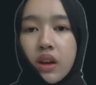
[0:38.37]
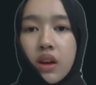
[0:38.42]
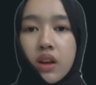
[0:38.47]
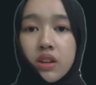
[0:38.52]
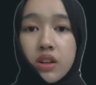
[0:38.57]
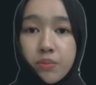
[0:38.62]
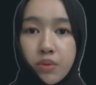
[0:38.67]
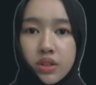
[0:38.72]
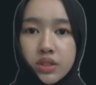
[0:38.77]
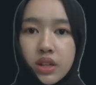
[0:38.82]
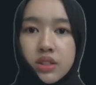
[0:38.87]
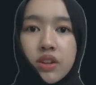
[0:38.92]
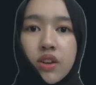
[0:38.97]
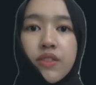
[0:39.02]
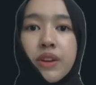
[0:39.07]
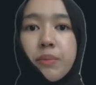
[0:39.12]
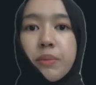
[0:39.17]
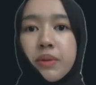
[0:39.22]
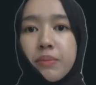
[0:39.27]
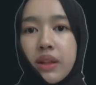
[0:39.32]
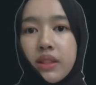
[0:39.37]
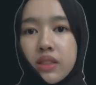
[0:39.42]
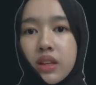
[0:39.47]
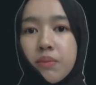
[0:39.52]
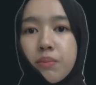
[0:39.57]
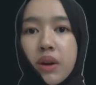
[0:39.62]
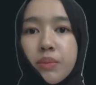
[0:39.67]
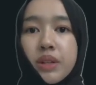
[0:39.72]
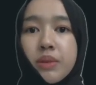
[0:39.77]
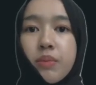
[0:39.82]
The process of implementing
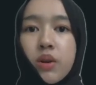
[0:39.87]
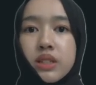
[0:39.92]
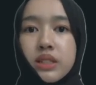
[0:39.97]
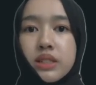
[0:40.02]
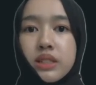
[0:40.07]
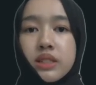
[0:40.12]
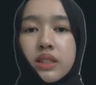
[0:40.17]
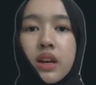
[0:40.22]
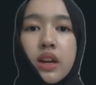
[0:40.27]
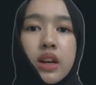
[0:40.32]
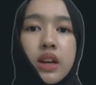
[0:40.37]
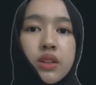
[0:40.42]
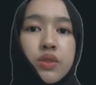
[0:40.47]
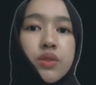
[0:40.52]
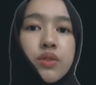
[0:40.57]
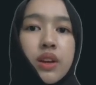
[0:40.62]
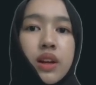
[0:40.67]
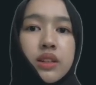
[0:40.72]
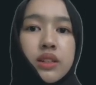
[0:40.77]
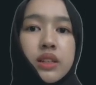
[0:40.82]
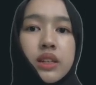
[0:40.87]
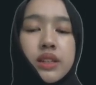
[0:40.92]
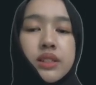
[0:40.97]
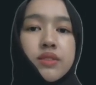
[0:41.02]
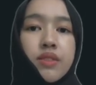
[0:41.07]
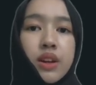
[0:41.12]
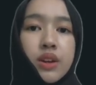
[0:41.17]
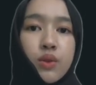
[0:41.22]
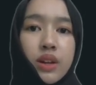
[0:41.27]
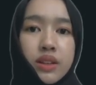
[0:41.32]
public policies into reality is
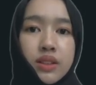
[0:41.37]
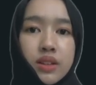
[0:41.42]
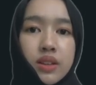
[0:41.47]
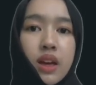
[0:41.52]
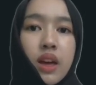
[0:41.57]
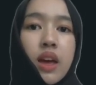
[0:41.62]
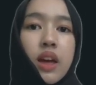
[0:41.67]
regulated,